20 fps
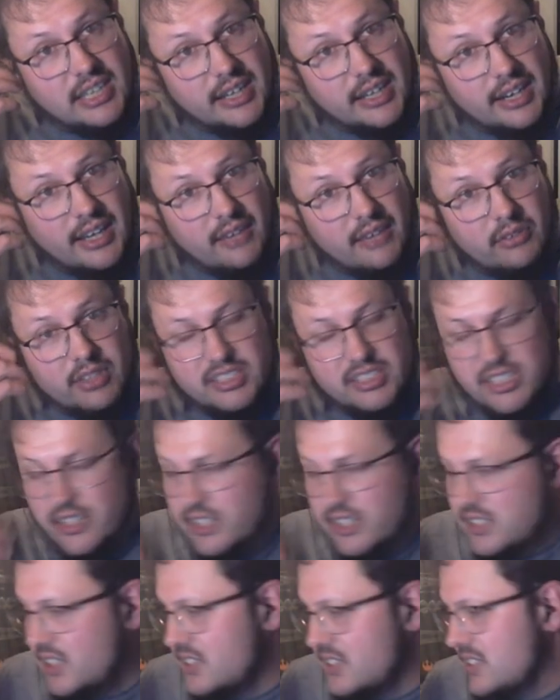second half on
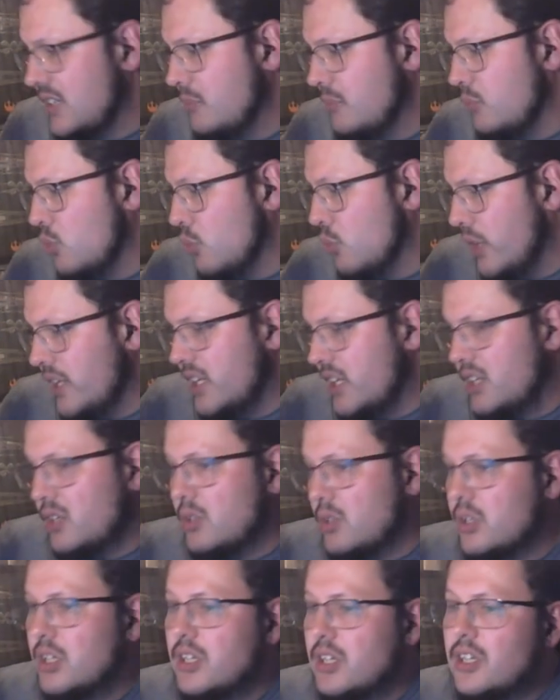Sirius XM
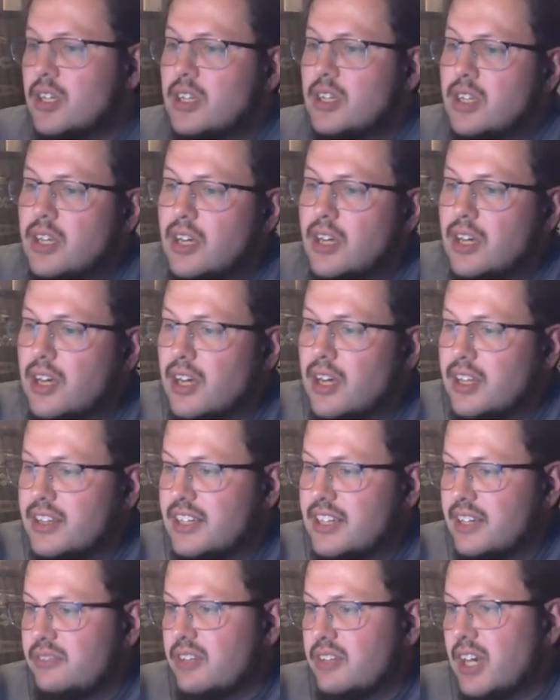Radio.
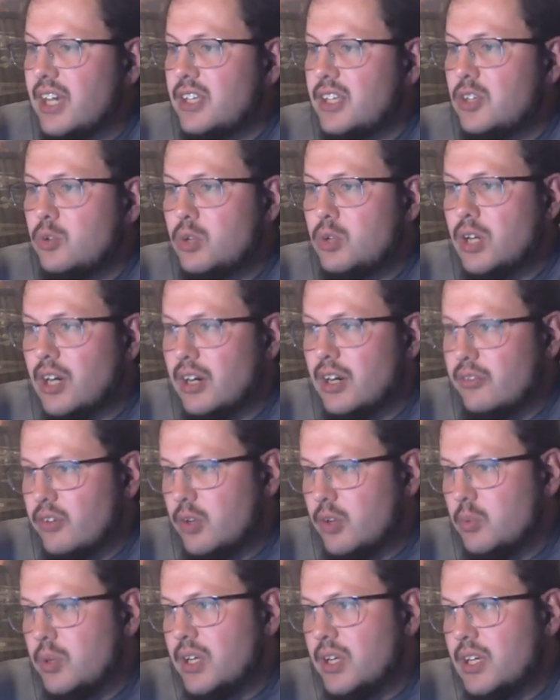They've got you
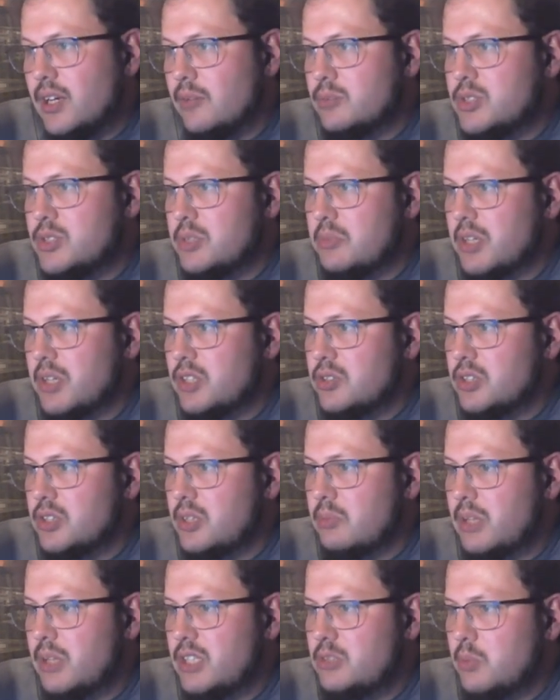covered when it comes to Major
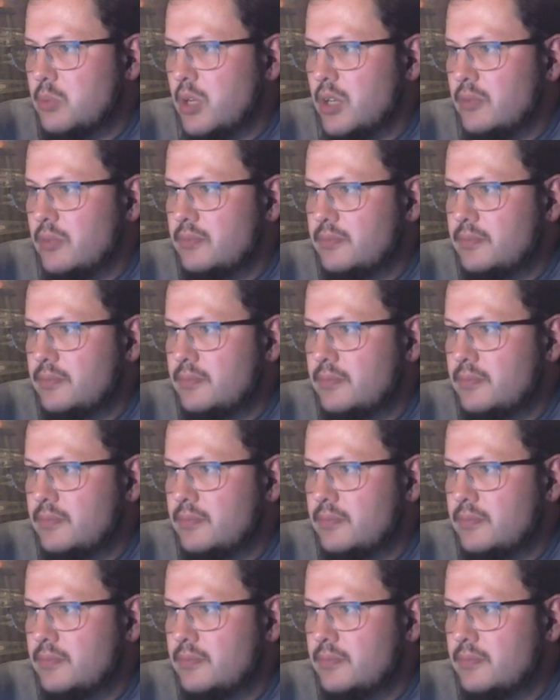League Baseball.